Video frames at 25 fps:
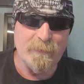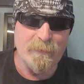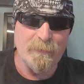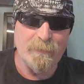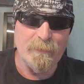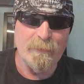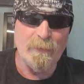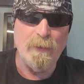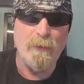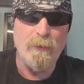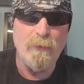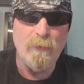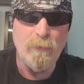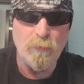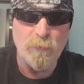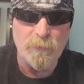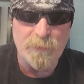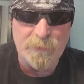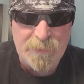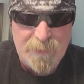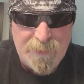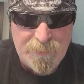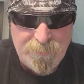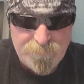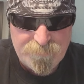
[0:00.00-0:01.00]
the whole
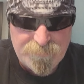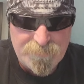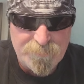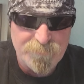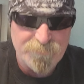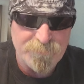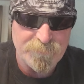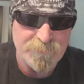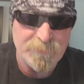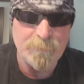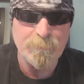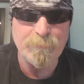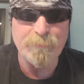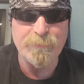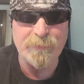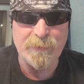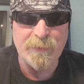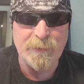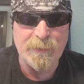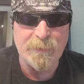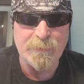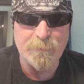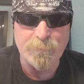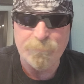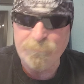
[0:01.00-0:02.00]
relationship
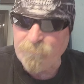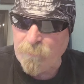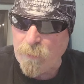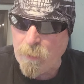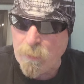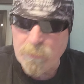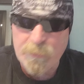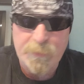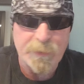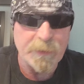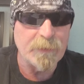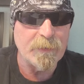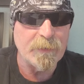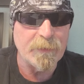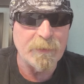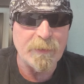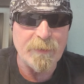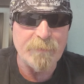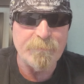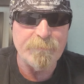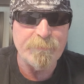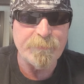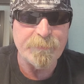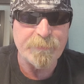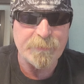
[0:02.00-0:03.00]
thing, the falling in
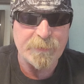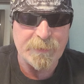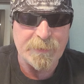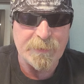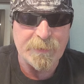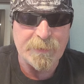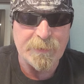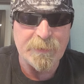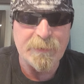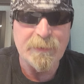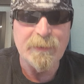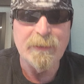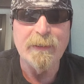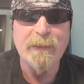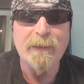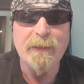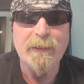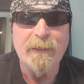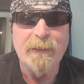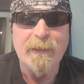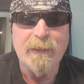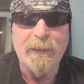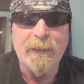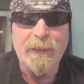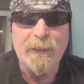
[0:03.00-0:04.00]
love thing,
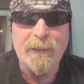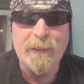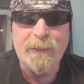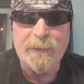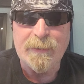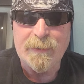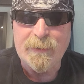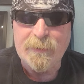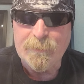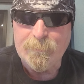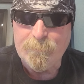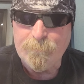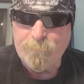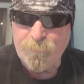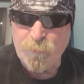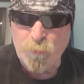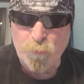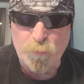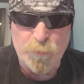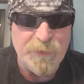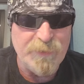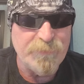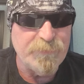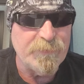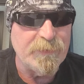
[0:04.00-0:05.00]
the
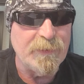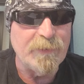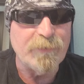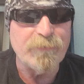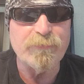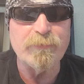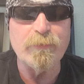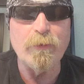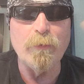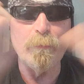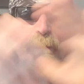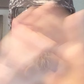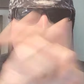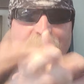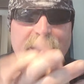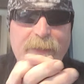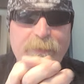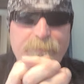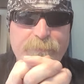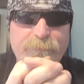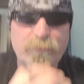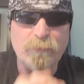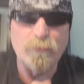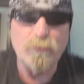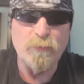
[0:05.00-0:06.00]
reason it's so
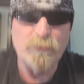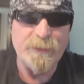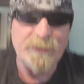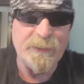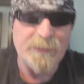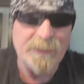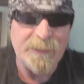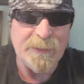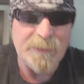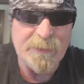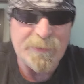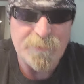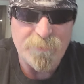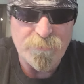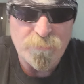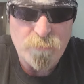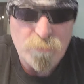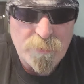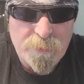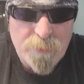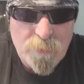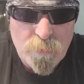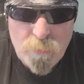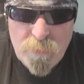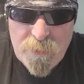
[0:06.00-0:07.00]
painful when it ends,
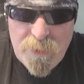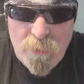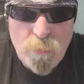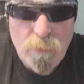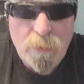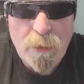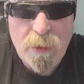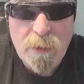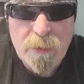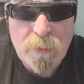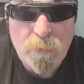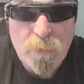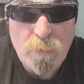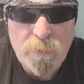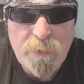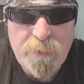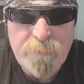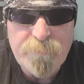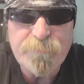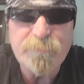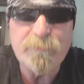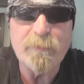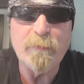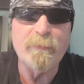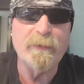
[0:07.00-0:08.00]
whether we walk away
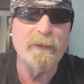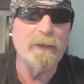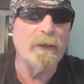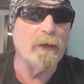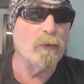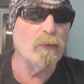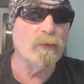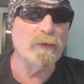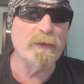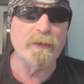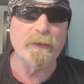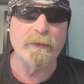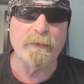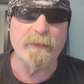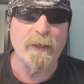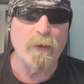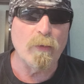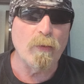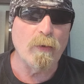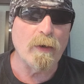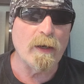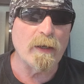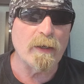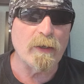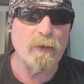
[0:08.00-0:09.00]
from it or whether they
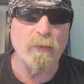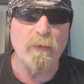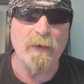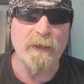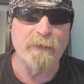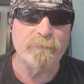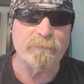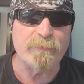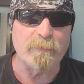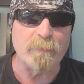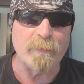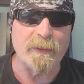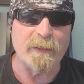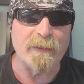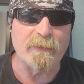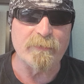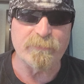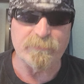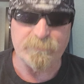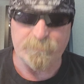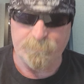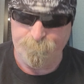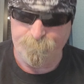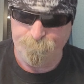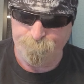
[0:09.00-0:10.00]
walk away from
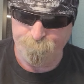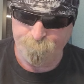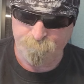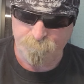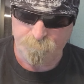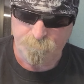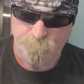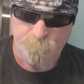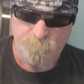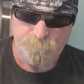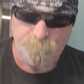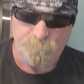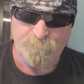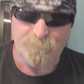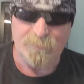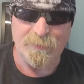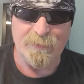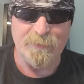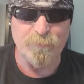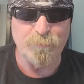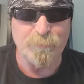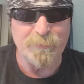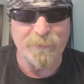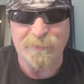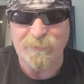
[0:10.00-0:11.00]
us,
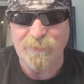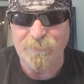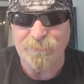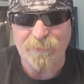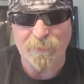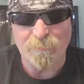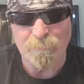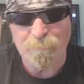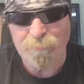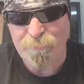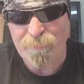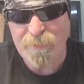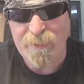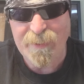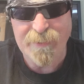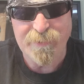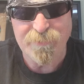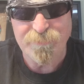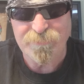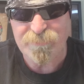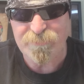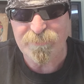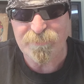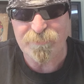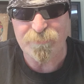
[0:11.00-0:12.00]
is because our
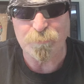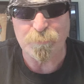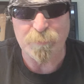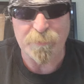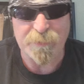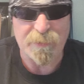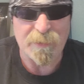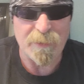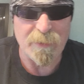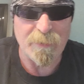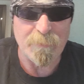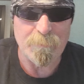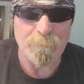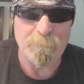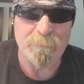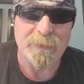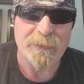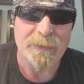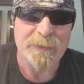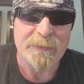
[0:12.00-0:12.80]
brains just become